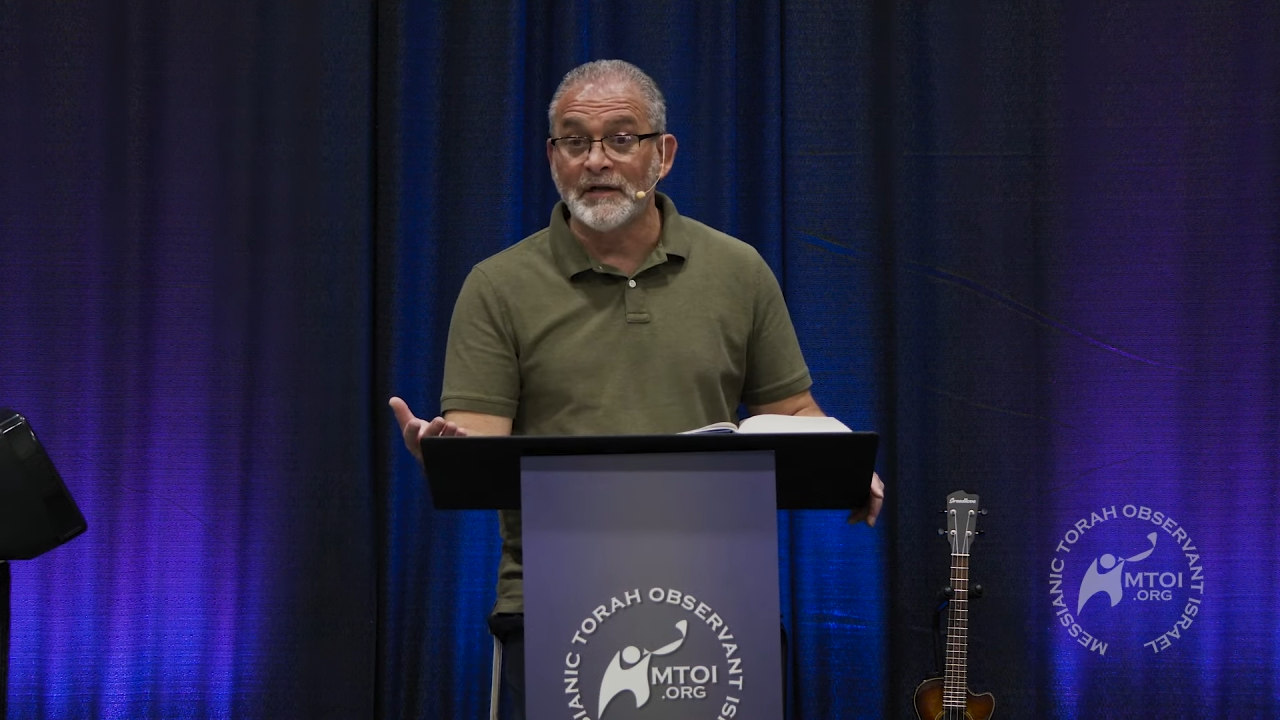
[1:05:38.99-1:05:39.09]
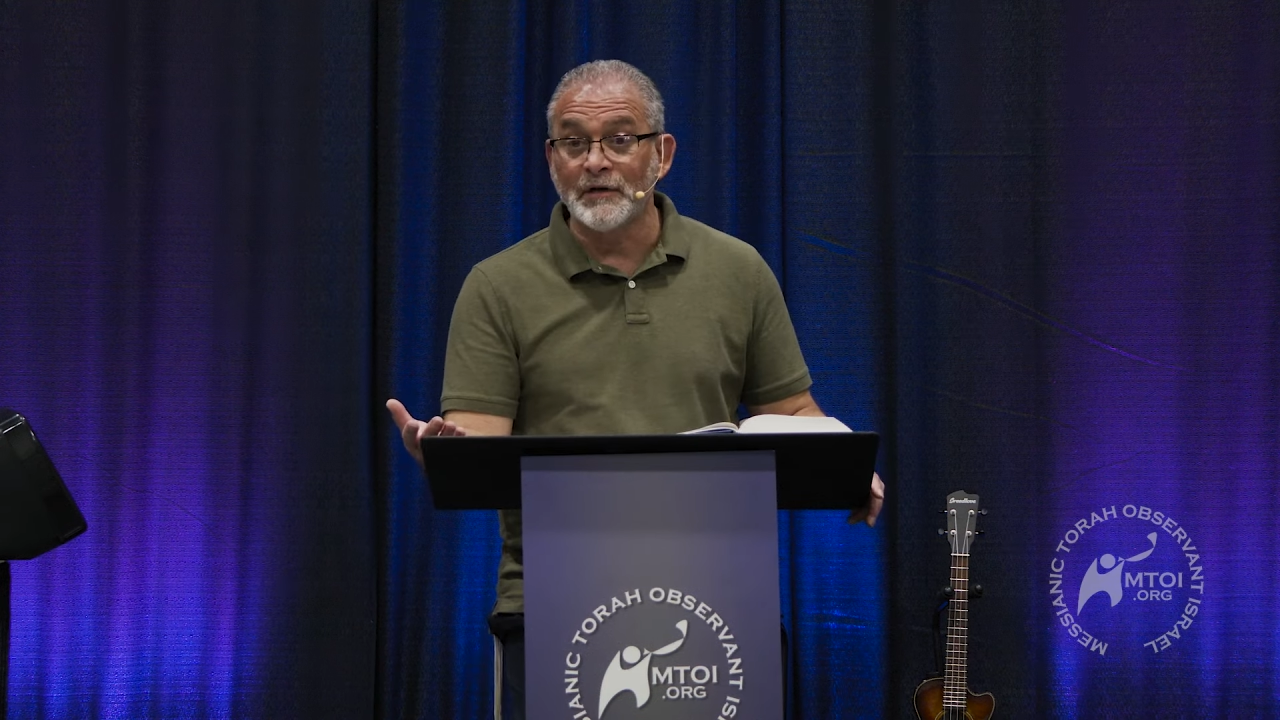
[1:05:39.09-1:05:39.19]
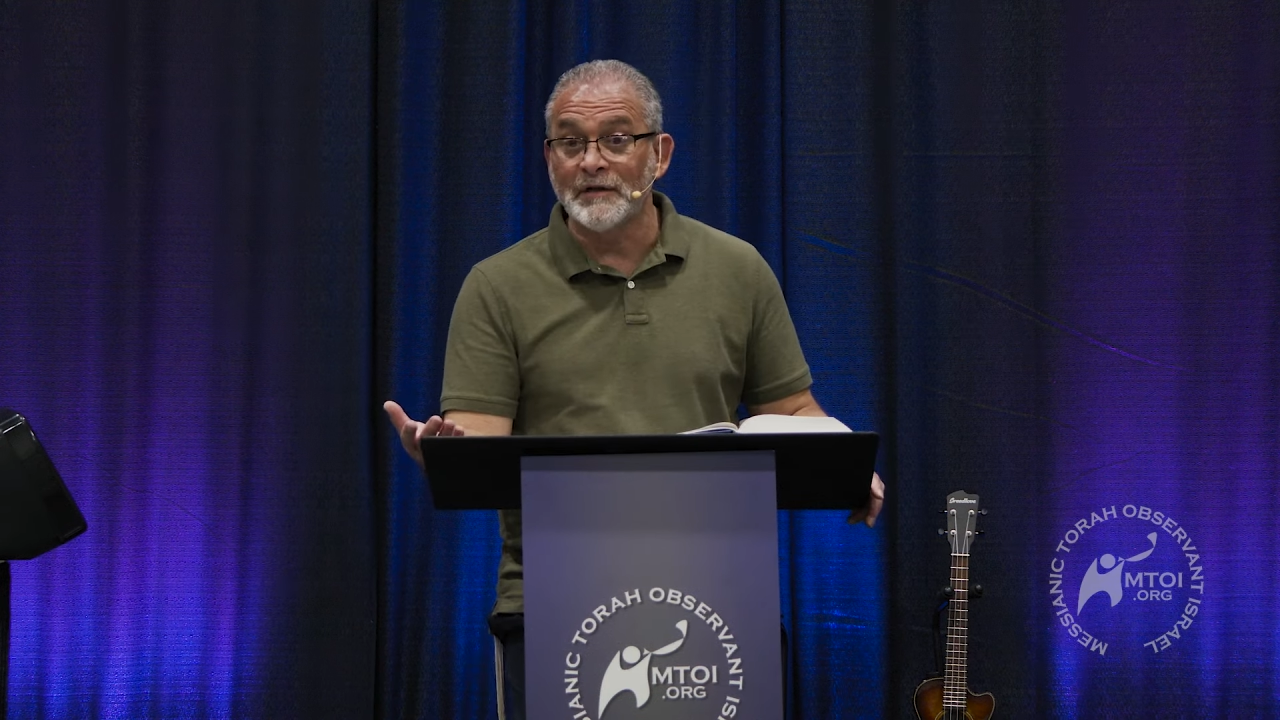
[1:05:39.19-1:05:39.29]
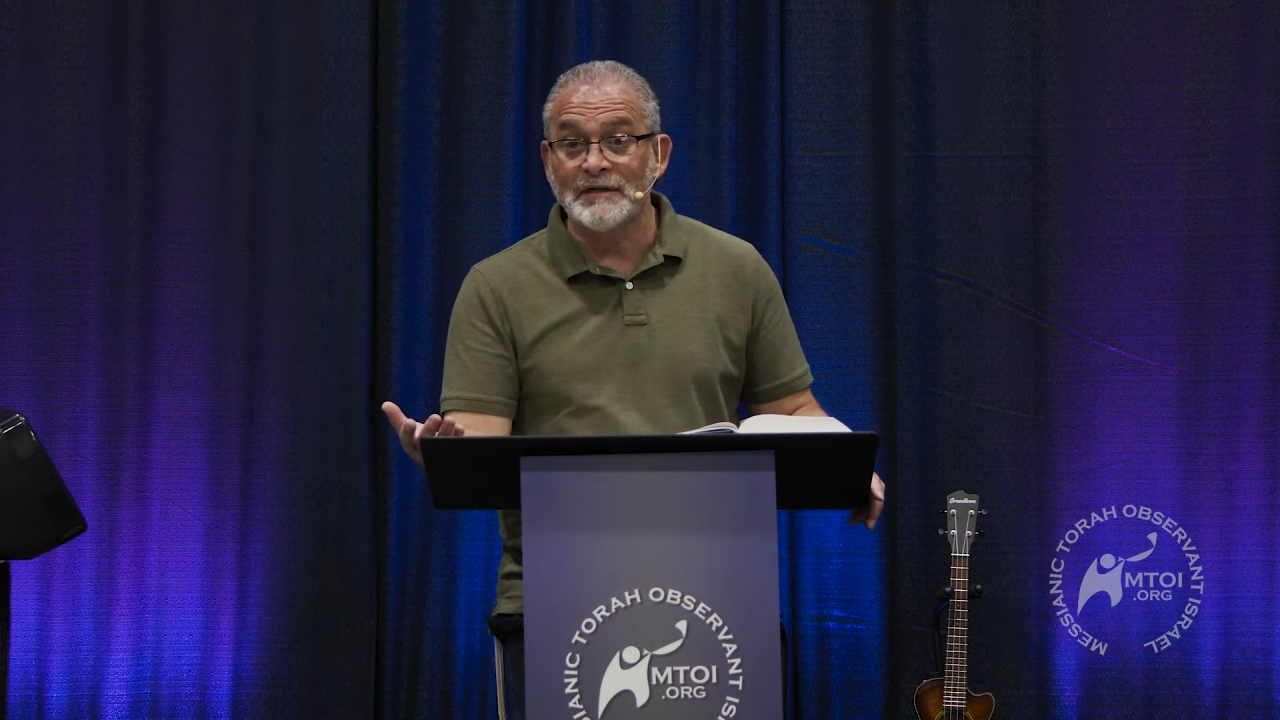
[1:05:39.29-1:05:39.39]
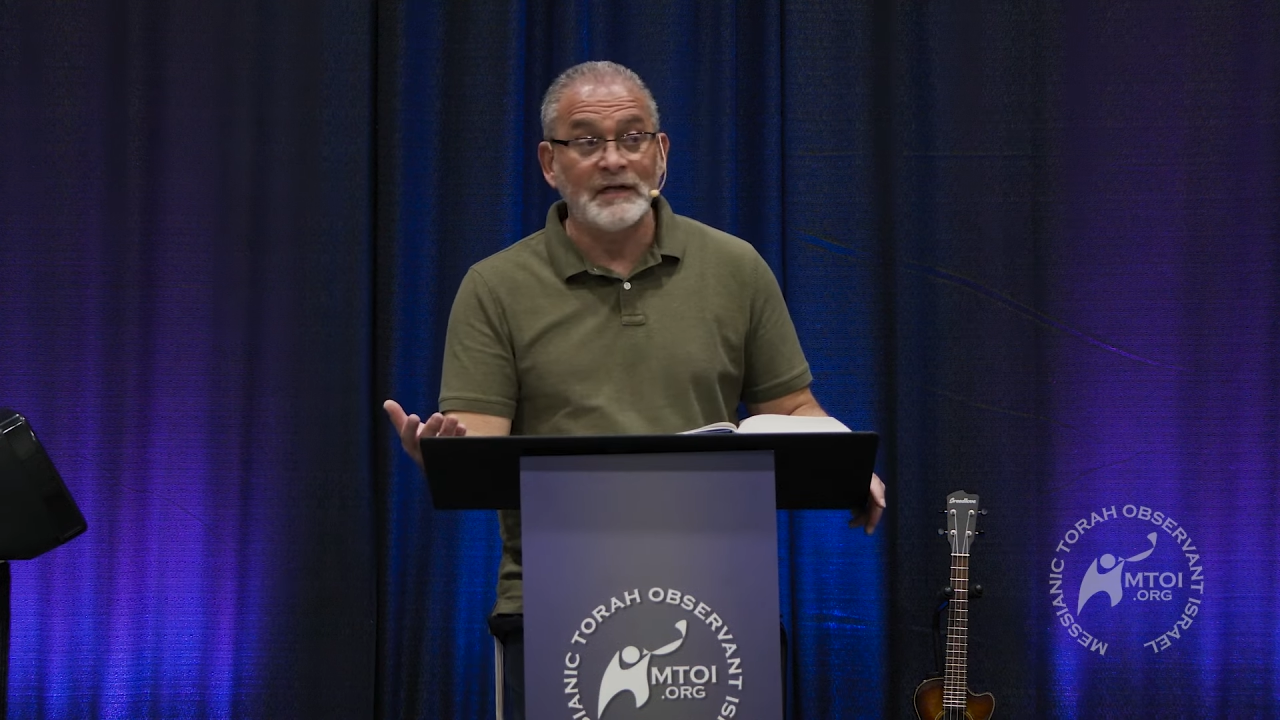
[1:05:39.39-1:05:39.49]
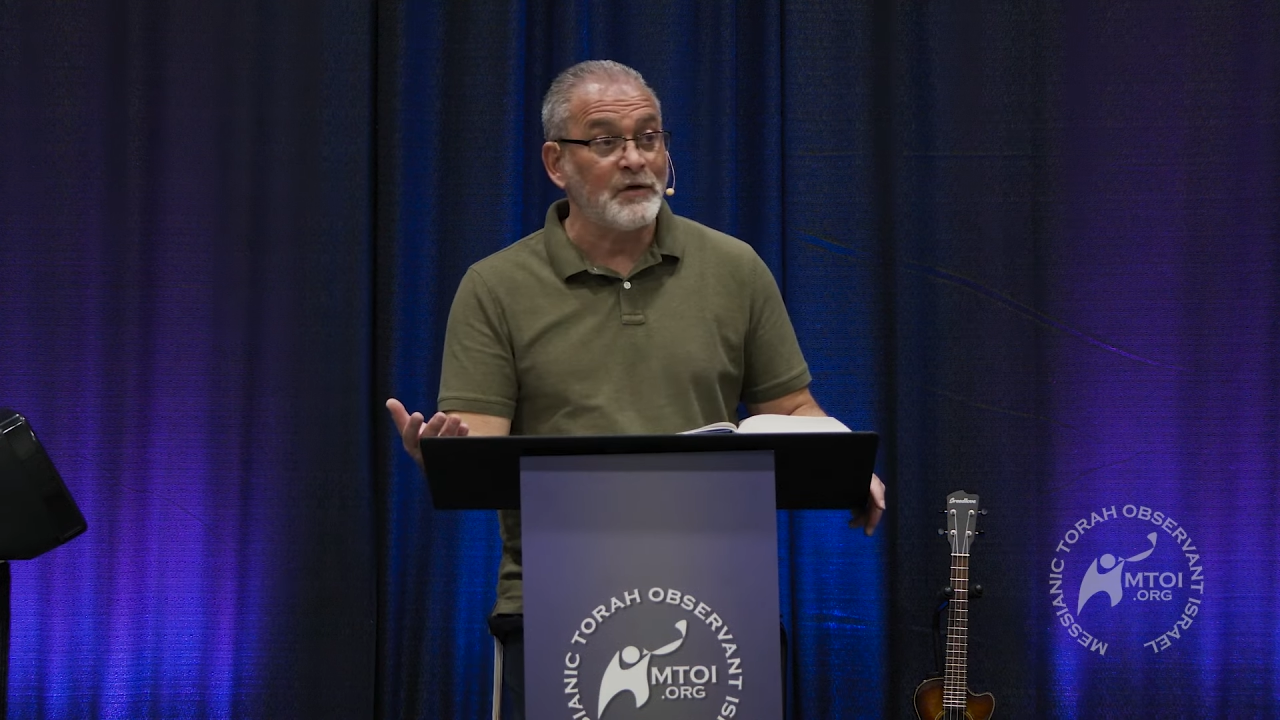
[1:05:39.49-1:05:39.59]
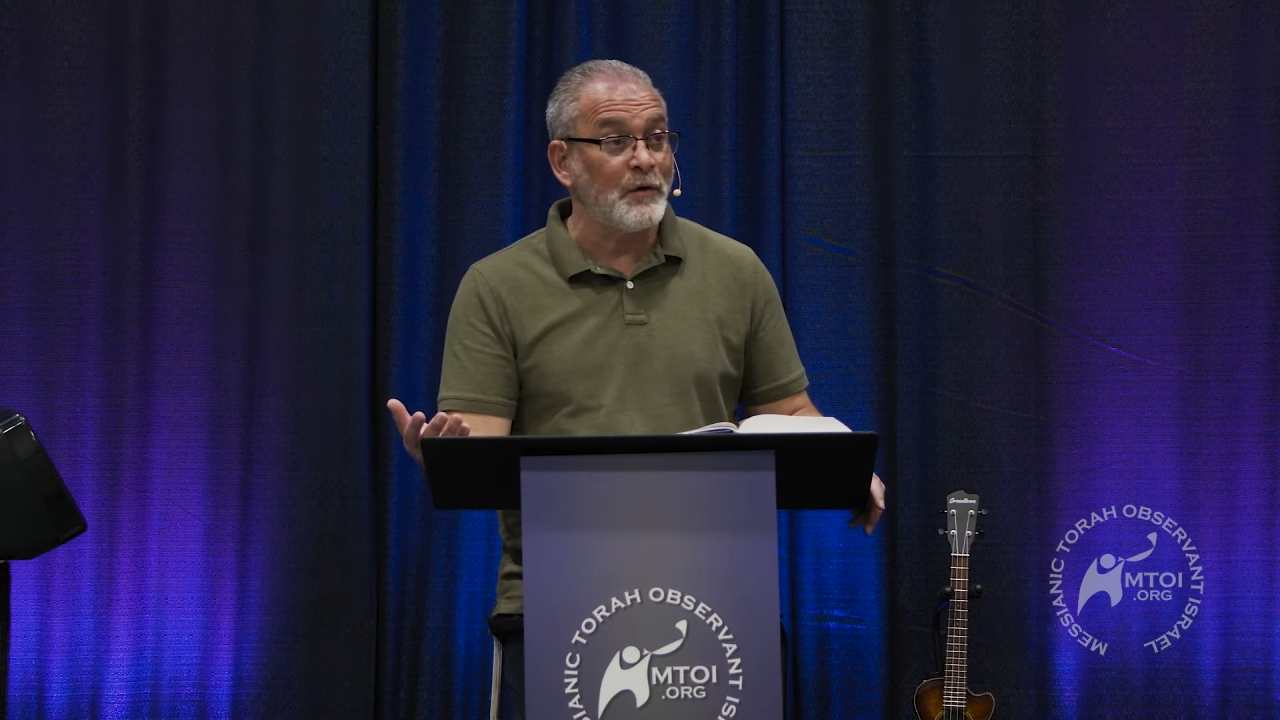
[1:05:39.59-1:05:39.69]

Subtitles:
clearly is not